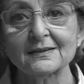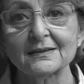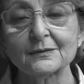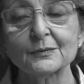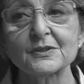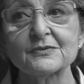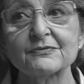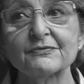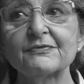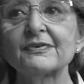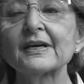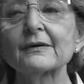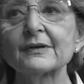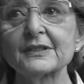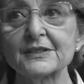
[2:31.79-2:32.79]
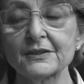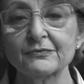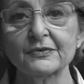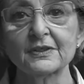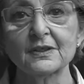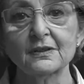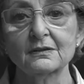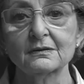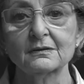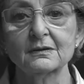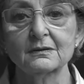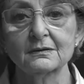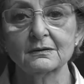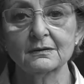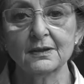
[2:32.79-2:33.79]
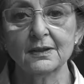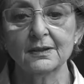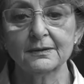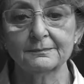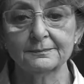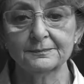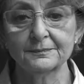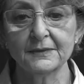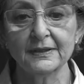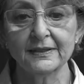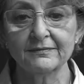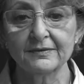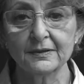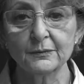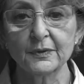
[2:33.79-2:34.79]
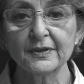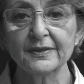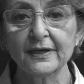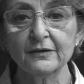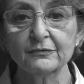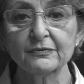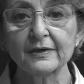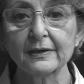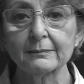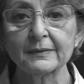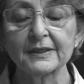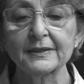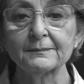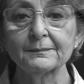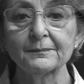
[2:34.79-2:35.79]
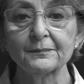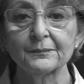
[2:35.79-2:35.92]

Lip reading: It was very difficult living without family